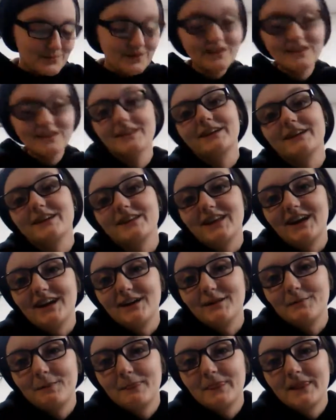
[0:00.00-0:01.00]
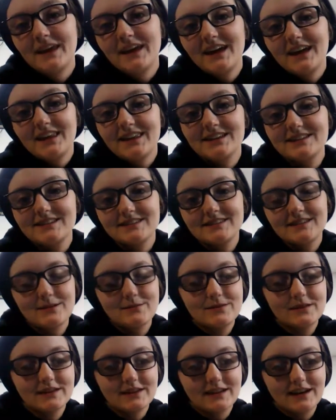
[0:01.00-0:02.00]
Being late a lot. This is
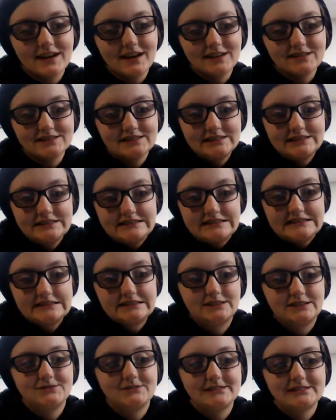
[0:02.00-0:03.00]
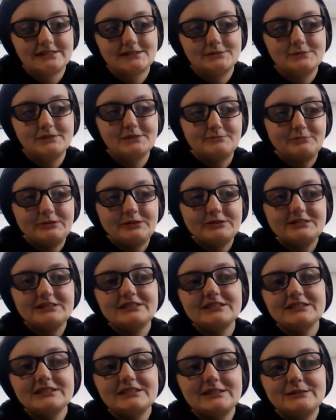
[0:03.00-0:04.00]
something that affects me
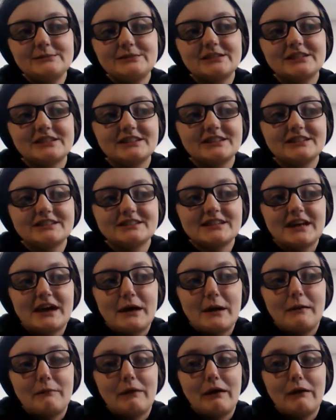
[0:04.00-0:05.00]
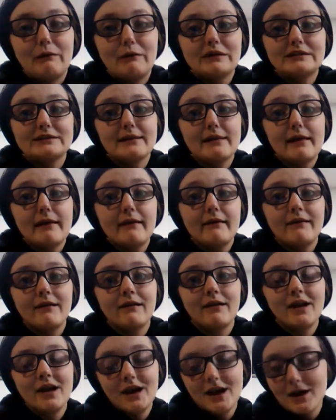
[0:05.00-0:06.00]
personally because I'm always late,
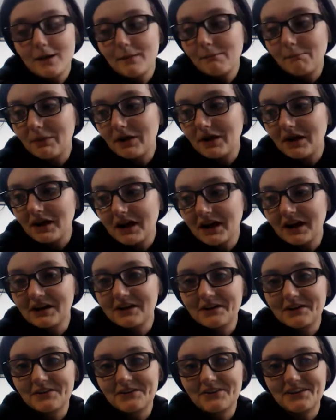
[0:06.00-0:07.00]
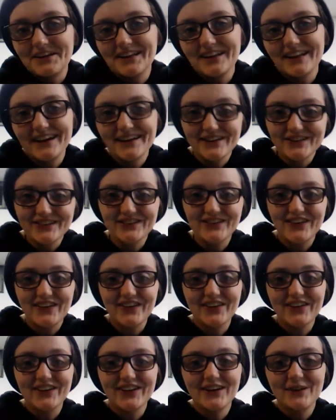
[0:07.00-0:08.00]
but I know a lot of
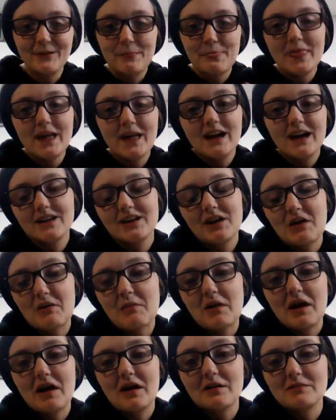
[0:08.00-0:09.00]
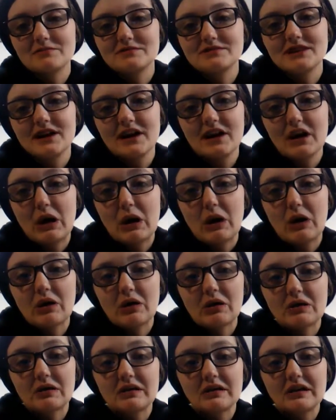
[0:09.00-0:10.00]
other young moms that
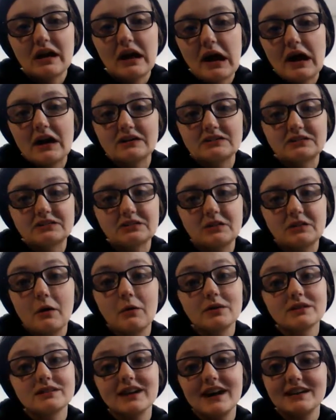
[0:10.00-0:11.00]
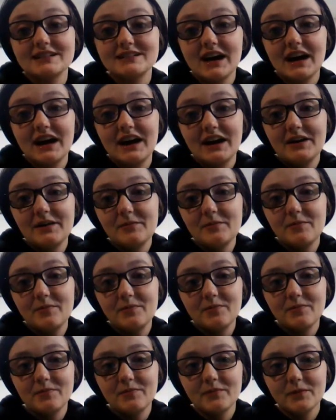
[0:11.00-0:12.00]
are actually always on time,
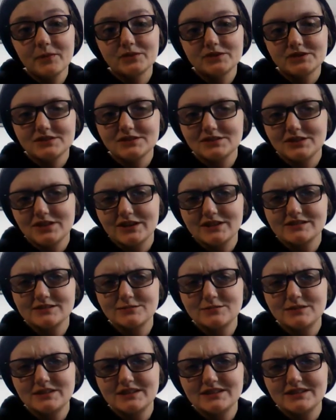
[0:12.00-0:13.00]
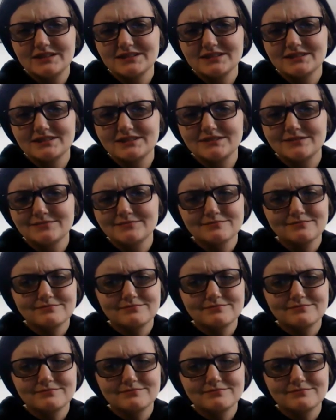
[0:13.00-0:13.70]
which is crazy to me because